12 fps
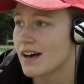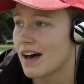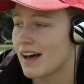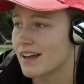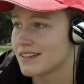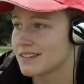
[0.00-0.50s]

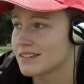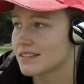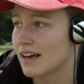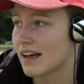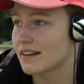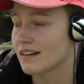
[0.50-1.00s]

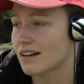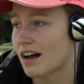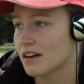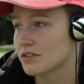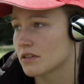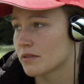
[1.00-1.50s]
and a
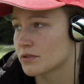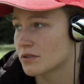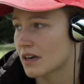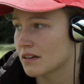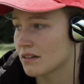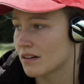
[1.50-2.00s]
culture of
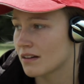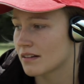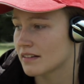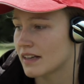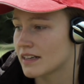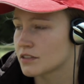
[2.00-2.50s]

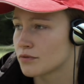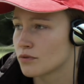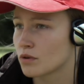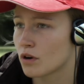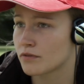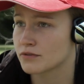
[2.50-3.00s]
struggle that is
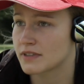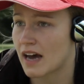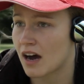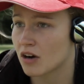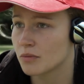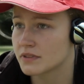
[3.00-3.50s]
full of
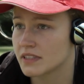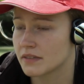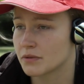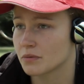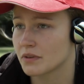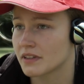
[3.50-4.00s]
doubt
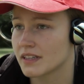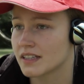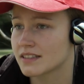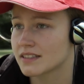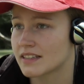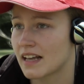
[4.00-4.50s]
even within
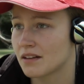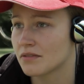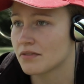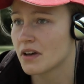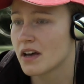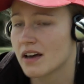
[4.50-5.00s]

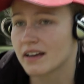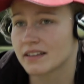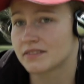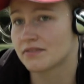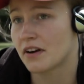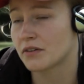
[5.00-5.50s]
itself
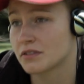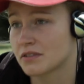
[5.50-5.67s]
is very